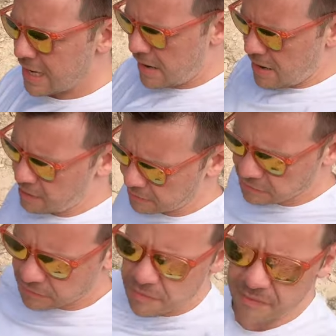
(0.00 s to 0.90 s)
Sporting
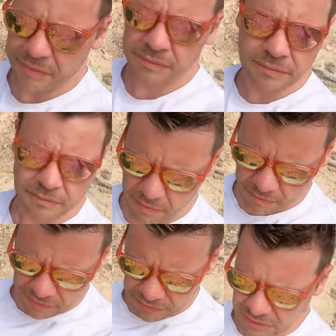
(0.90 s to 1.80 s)
sexy sweat
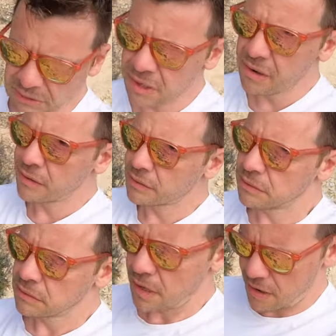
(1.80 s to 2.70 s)
patches to drive all
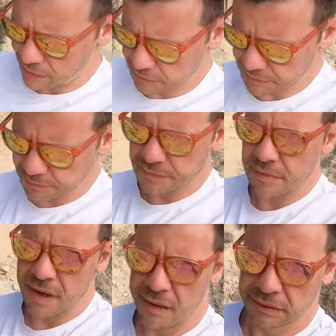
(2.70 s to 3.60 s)
the ladies
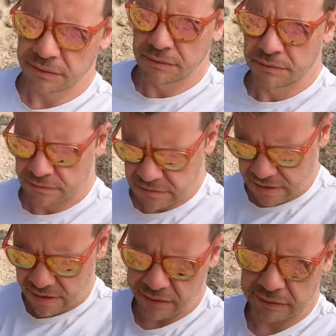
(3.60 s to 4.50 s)
wild, I marched up
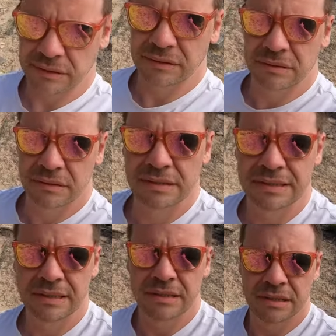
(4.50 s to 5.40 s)
and down the
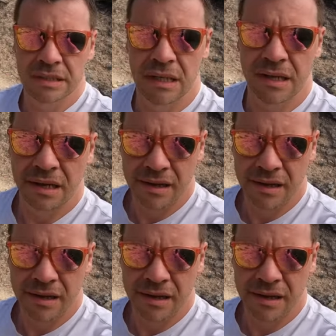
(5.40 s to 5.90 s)
undulating ground,